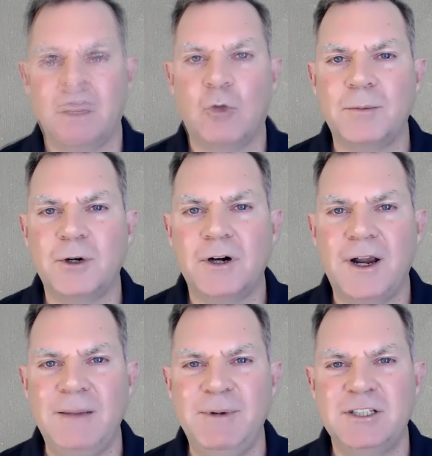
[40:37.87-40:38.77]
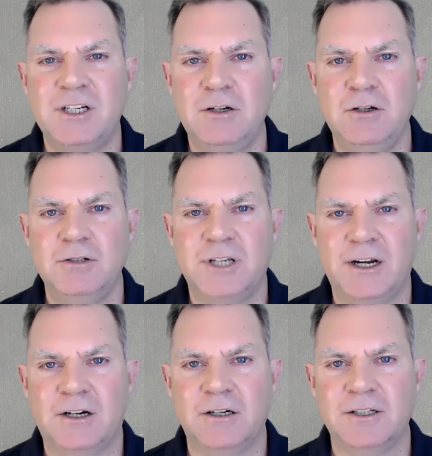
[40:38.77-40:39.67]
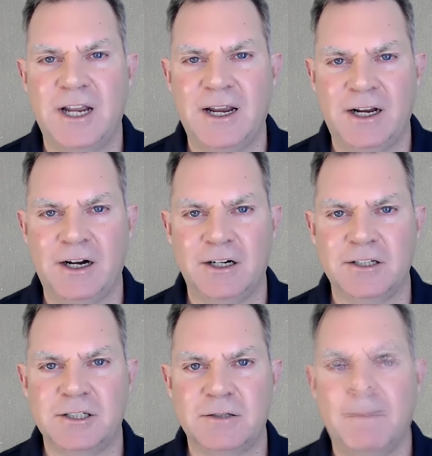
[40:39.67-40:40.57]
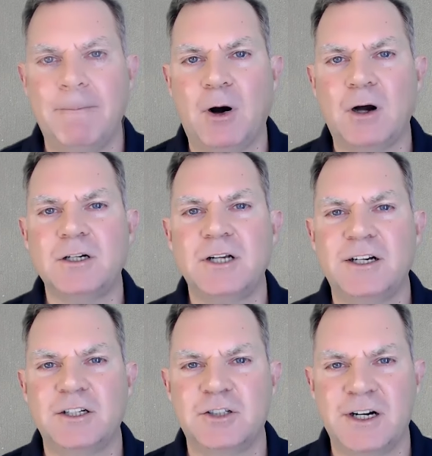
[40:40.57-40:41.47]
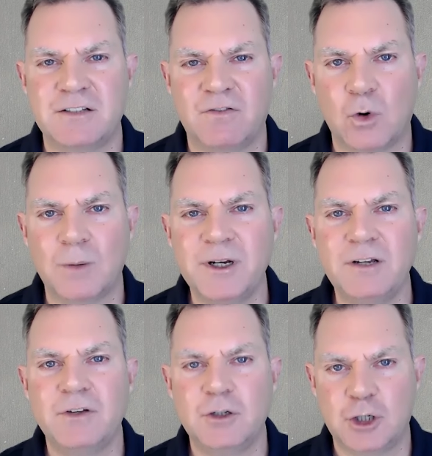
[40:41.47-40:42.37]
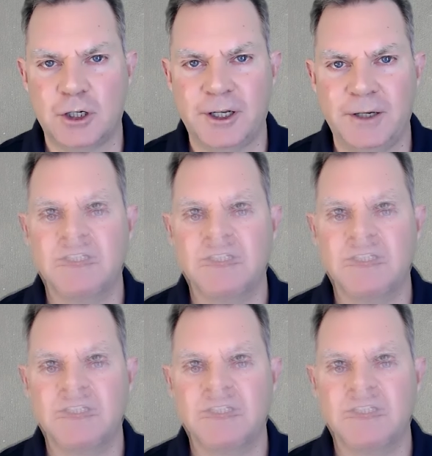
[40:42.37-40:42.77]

former ABC News anchor Dan Harris embarked on a transformative journey.